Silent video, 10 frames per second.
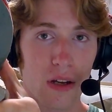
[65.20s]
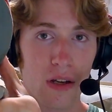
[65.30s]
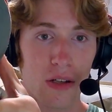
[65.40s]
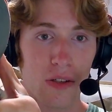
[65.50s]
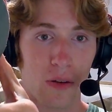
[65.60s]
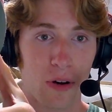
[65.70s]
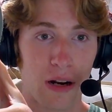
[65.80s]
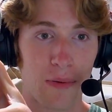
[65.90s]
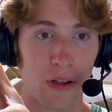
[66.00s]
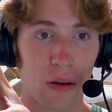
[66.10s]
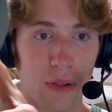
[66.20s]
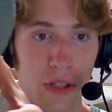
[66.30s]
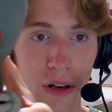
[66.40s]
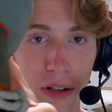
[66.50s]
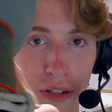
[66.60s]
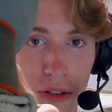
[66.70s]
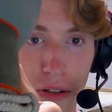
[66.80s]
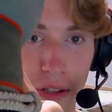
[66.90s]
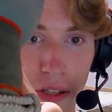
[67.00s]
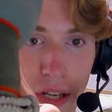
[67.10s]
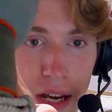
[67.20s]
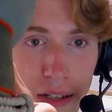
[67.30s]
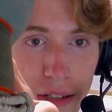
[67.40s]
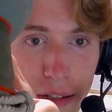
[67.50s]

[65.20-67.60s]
So I'll bring it up close here so you can see it.